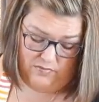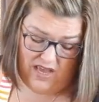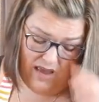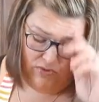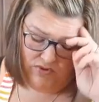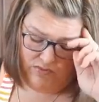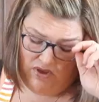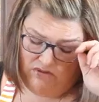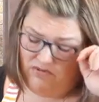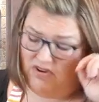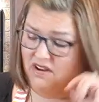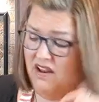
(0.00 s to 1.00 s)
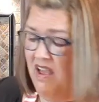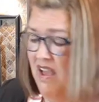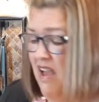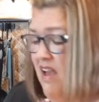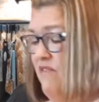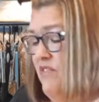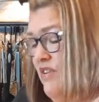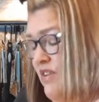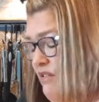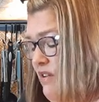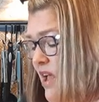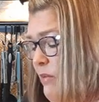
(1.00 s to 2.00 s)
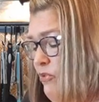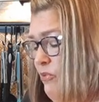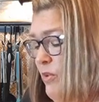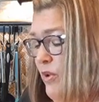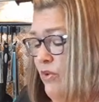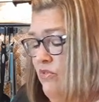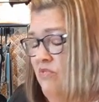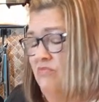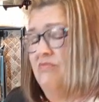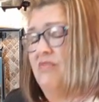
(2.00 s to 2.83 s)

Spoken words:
tablespoon and a half to 2 tablespoons.